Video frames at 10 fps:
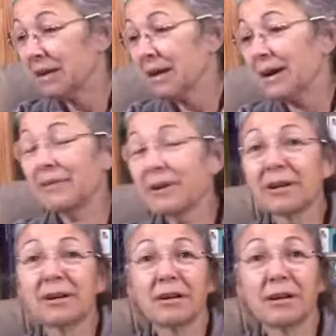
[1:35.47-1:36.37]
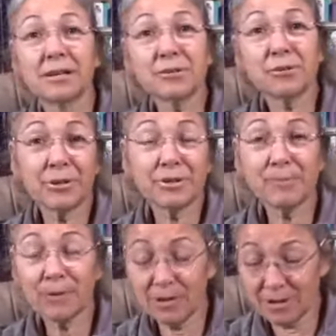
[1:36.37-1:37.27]
I've got consult this
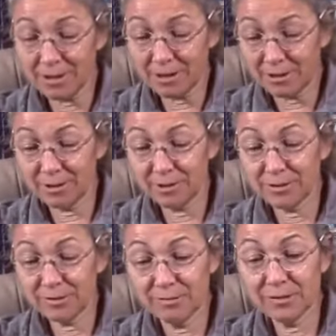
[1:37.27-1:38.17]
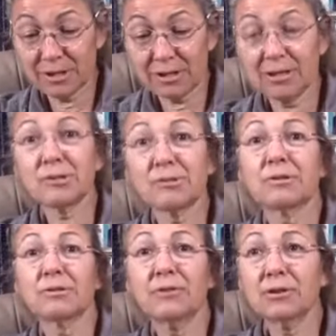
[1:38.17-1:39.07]
morning, and as soon as that consult
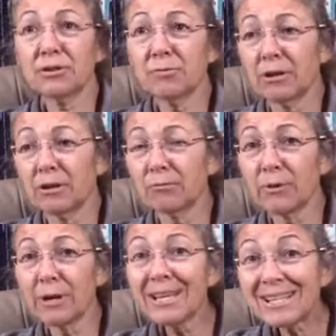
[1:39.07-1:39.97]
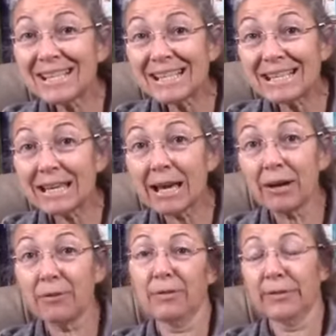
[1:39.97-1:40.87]
is finished, we are racing
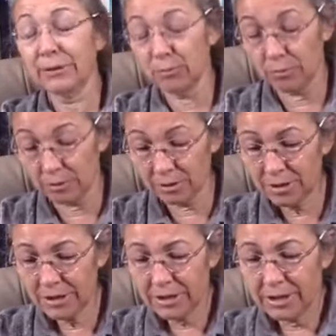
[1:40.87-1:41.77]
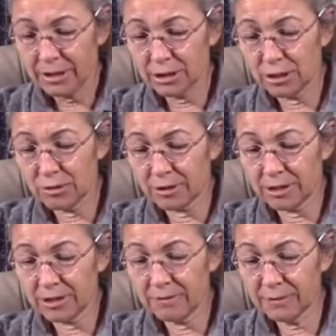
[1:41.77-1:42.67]
out the door to
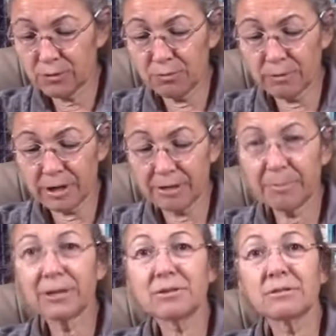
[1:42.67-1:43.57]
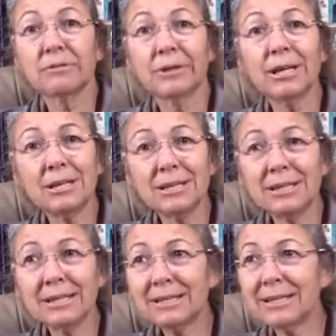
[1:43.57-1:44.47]
drive to Reading,
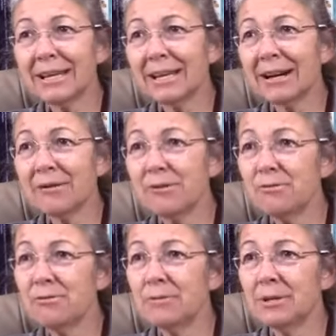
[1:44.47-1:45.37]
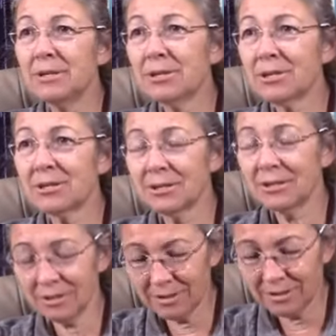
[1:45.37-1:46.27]
Pennsylvania to get our new
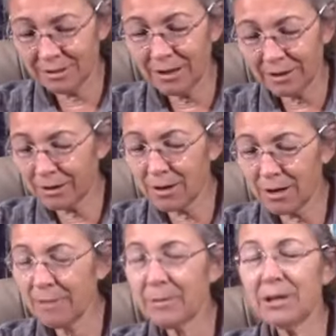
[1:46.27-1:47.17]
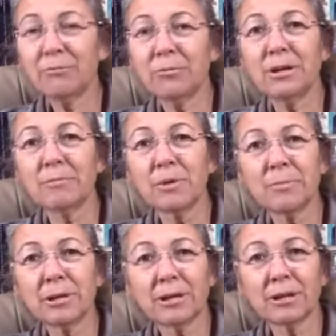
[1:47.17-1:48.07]
edition. Caught me in a weak
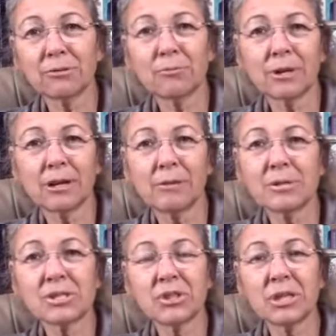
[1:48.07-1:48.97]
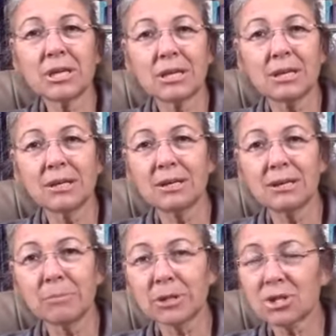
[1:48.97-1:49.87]
moment. I don't know what I was
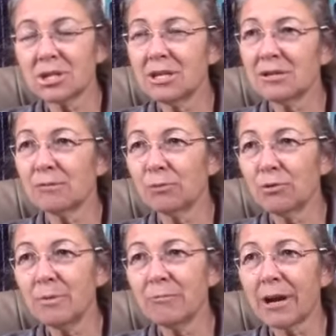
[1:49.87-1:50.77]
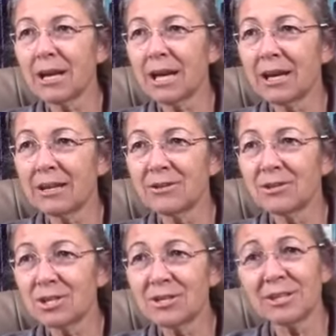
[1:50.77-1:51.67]
thinking, but she's a ruby redhead and
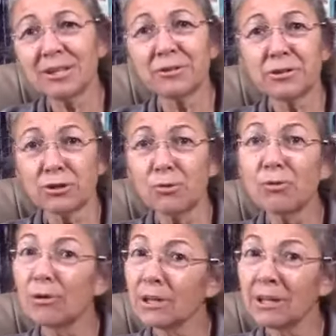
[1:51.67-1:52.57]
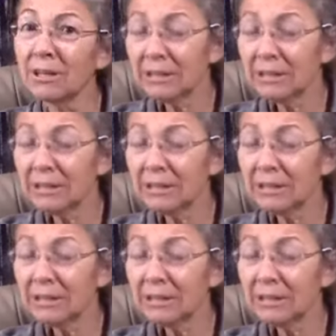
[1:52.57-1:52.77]
she's an English toy.